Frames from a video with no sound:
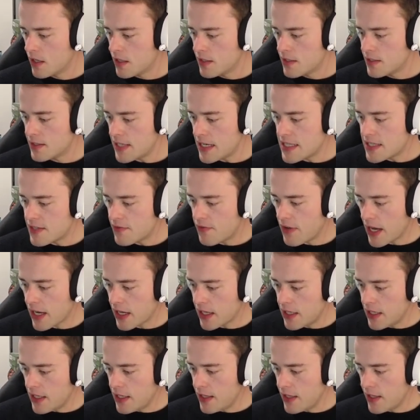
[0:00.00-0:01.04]
Seeds of
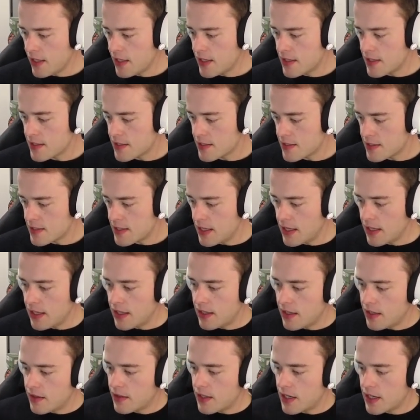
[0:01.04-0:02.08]
Agony is
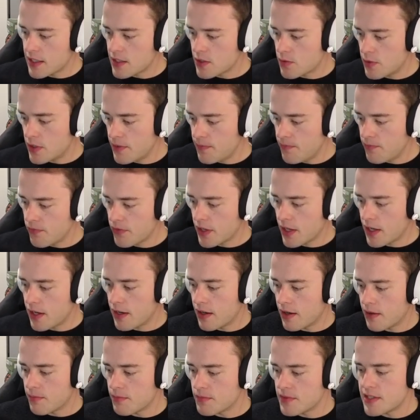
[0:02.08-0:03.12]
the next one.
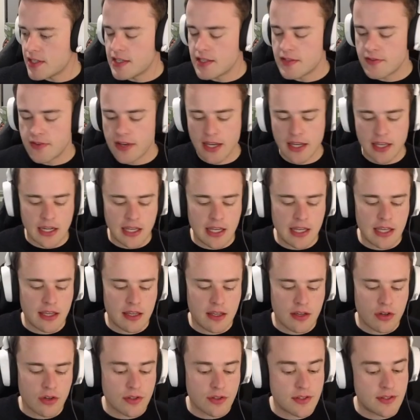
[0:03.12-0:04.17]
Seeds of Agony
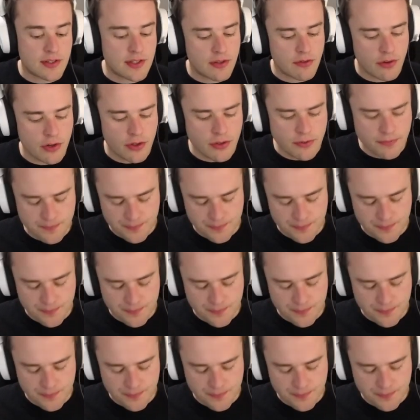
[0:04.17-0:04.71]
costs 0.